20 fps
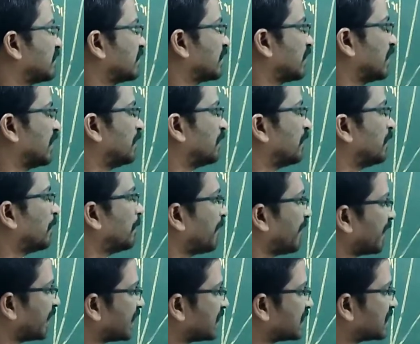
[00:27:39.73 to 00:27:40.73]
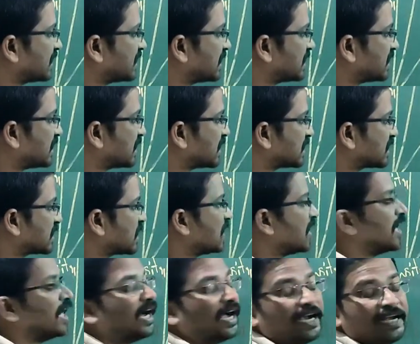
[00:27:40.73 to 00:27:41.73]
Okay, number of packets increases
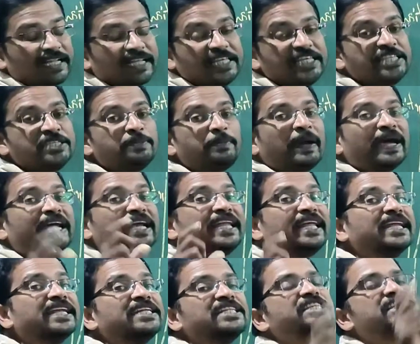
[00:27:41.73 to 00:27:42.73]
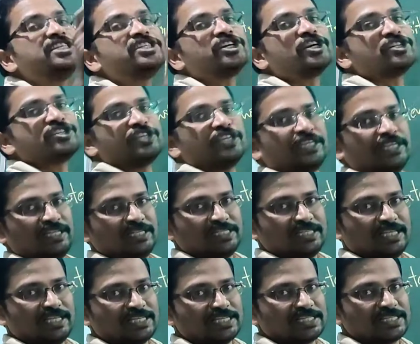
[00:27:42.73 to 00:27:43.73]
and each packet energy is also
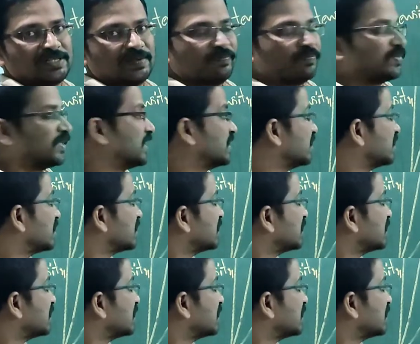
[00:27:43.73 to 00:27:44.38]
increases. That is the